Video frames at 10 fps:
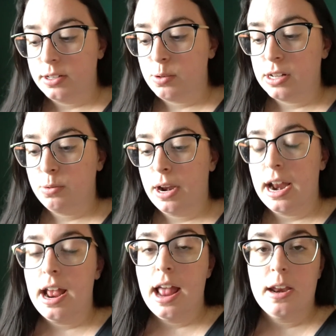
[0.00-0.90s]
So that's what
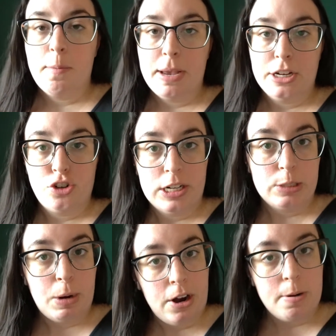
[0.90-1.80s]
I ended up being
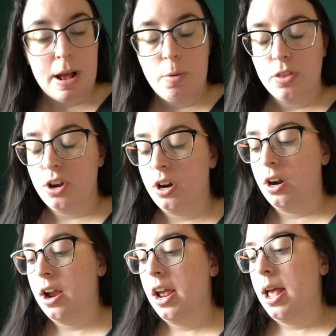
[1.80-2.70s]
transparent about with her.